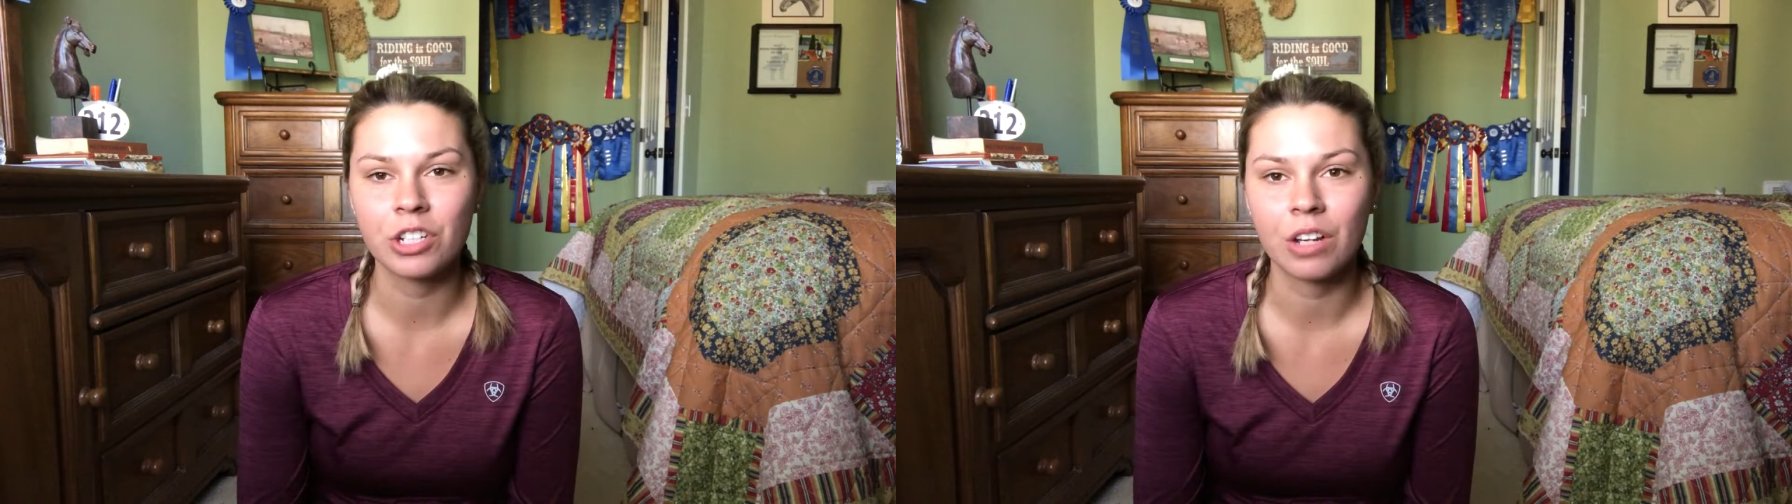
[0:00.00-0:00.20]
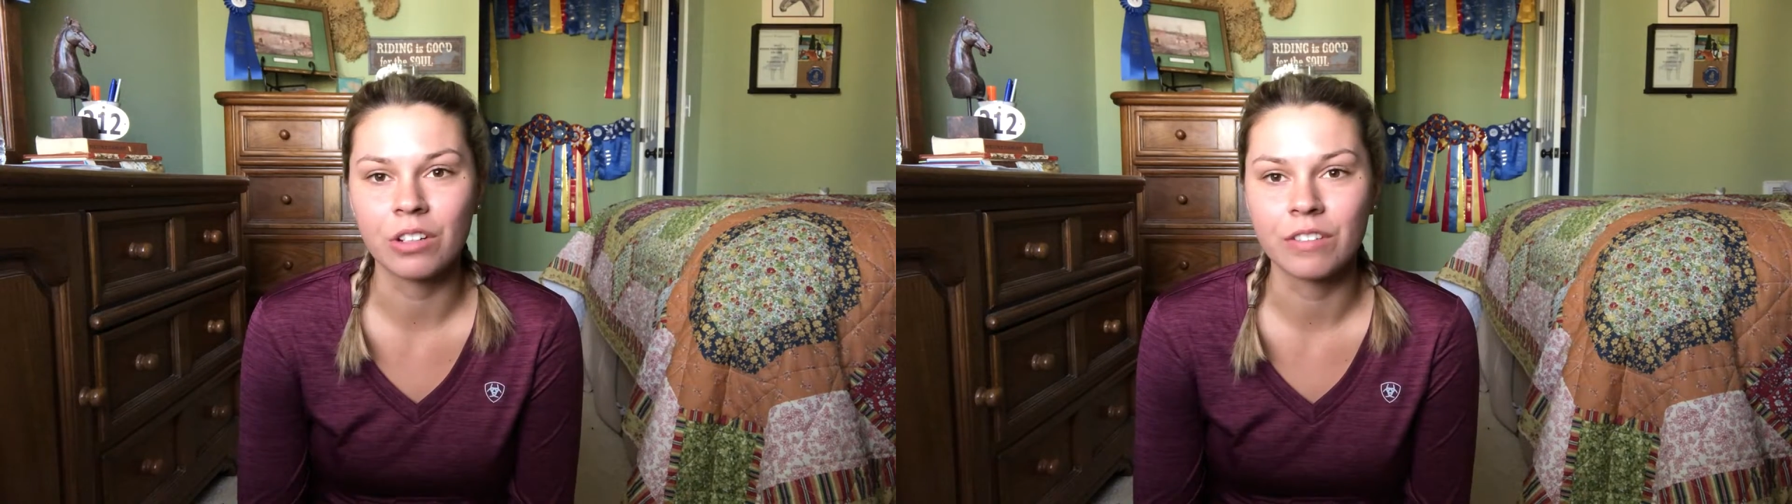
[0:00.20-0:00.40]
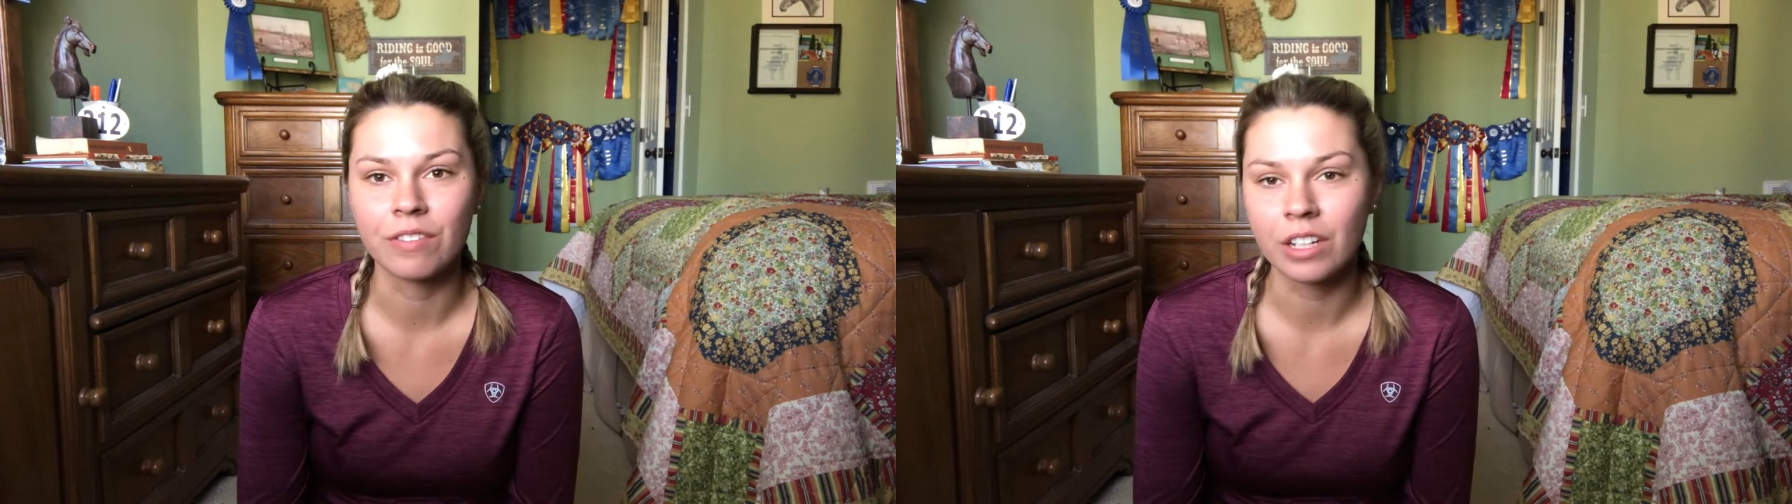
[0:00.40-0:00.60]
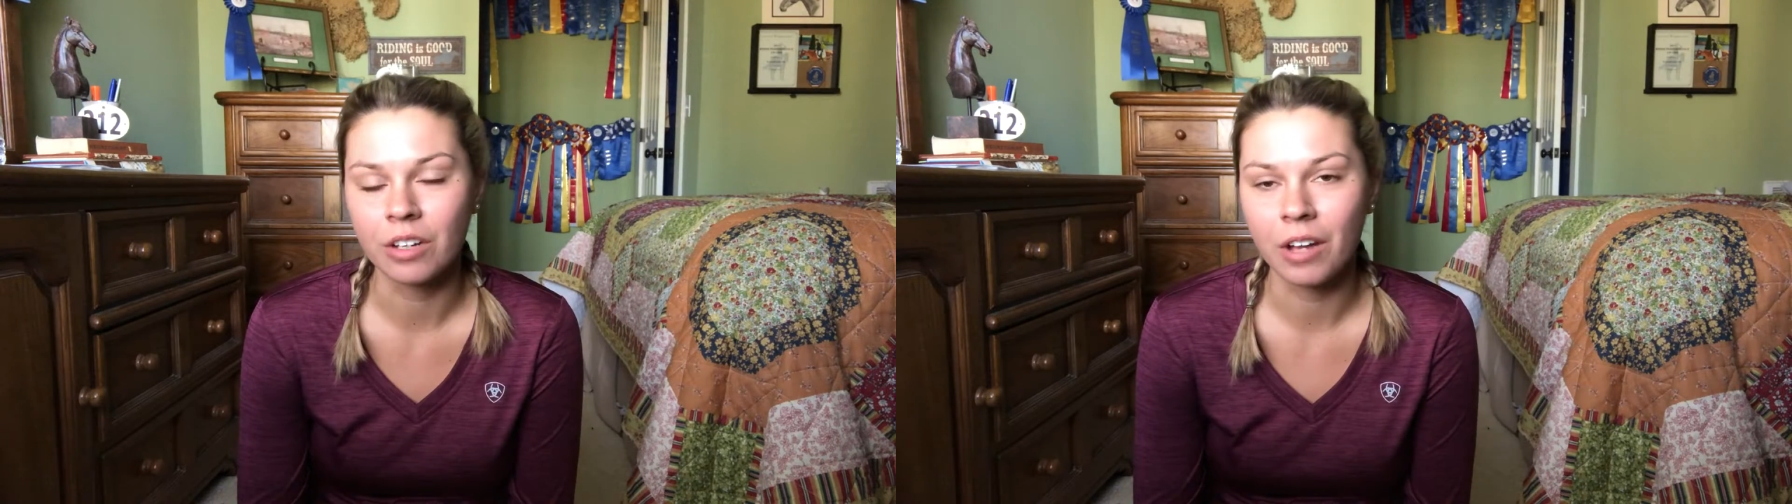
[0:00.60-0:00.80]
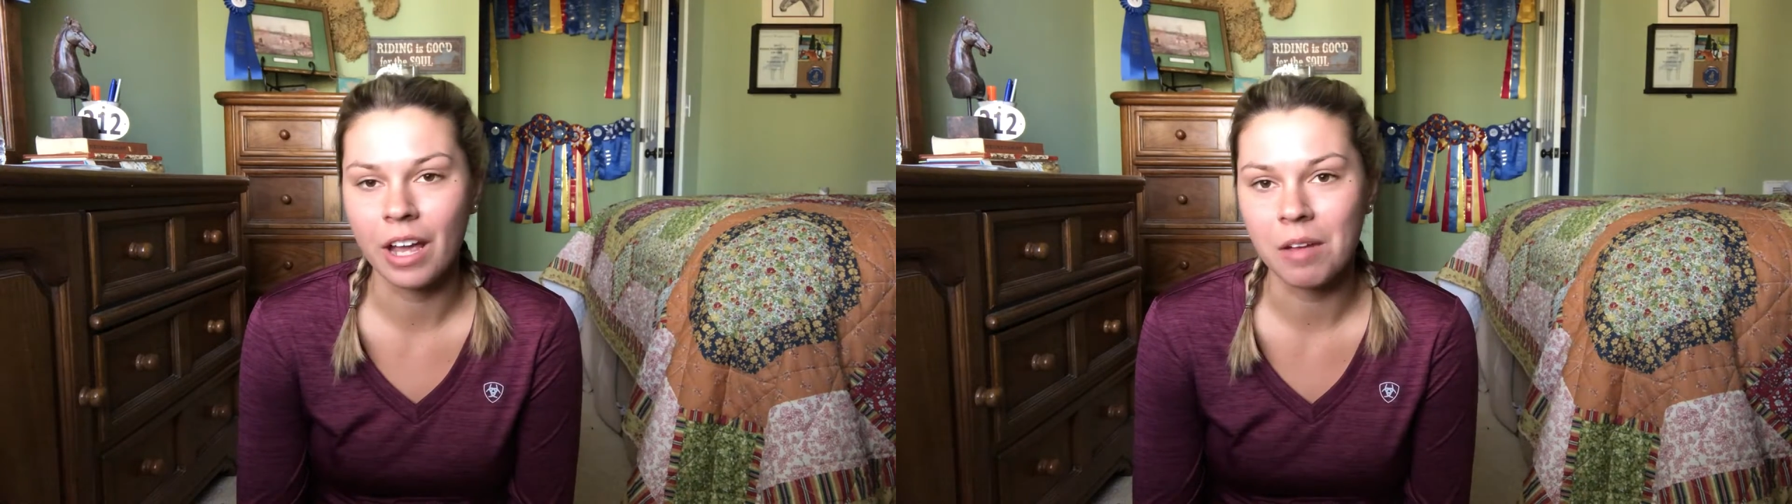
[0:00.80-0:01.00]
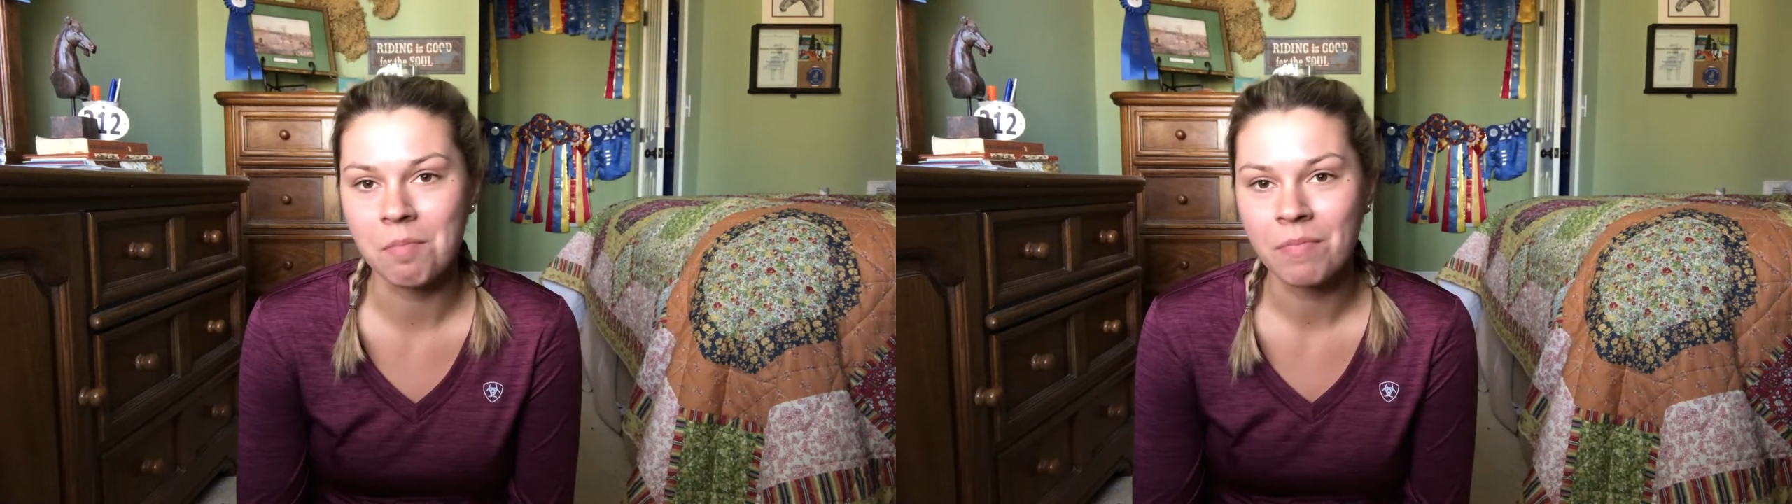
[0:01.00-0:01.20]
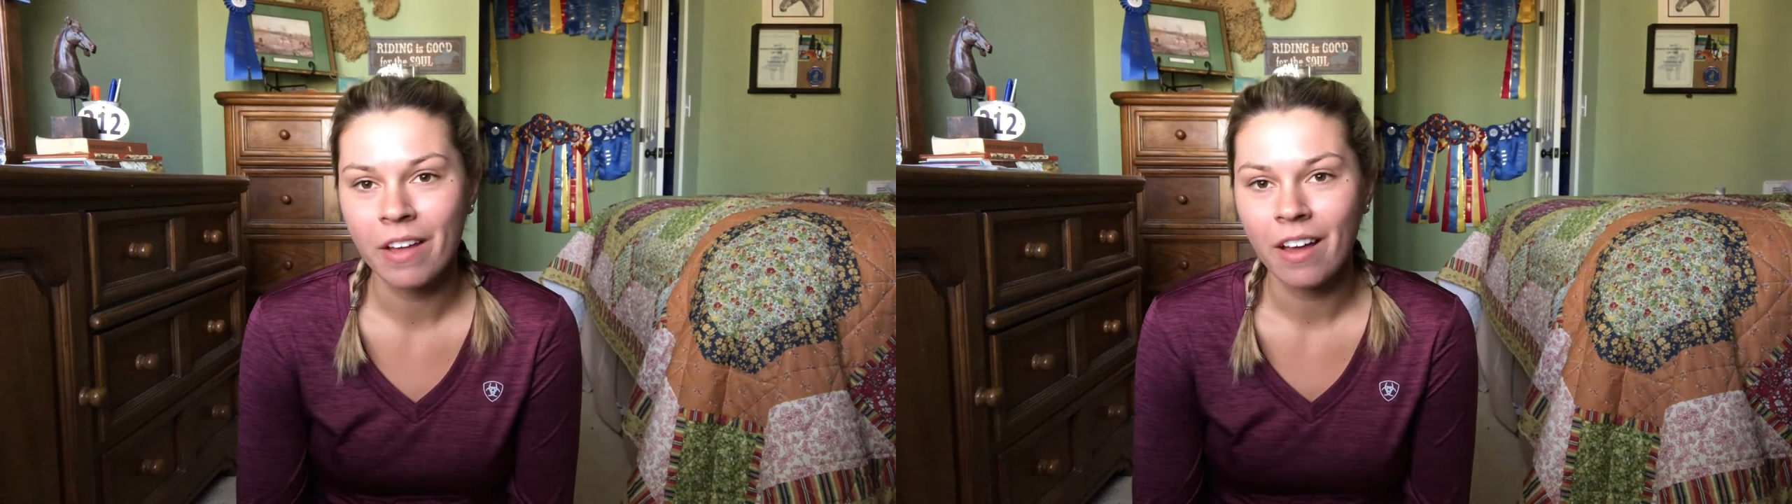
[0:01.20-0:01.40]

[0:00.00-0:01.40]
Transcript: childhood video game,